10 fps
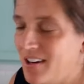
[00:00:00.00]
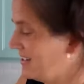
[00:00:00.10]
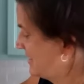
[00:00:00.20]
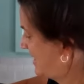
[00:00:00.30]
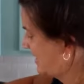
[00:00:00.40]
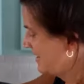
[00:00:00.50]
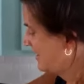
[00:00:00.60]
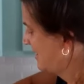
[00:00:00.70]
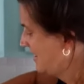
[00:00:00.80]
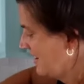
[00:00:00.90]
slow cooker is
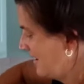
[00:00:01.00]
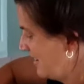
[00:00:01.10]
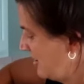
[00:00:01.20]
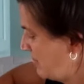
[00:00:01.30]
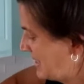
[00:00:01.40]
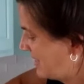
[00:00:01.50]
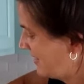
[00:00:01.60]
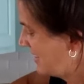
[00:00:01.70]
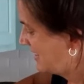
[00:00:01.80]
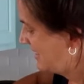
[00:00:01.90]
like your
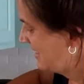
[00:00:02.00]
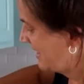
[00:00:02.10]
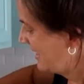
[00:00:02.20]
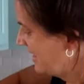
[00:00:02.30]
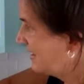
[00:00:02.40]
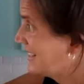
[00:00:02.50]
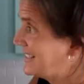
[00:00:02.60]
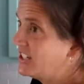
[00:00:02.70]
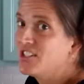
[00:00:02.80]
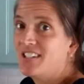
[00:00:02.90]
best friend, isn't it? Like
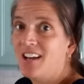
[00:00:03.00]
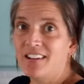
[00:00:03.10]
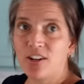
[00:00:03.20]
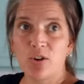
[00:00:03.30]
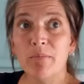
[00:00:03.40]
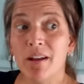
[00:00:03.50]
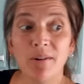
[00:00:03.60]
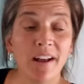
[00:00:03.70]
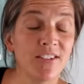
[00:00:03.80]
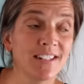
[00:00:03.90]
here, look, dinner's done. Like
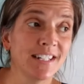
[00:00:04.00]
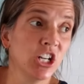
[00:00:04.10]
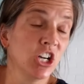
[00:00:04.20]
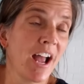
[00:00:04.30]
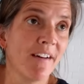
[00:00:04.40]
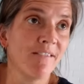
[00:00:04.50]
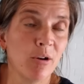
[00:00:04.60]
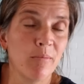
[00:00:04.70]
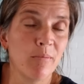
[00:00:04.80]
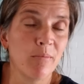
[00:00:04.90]
normally I would have to sit here a half hour.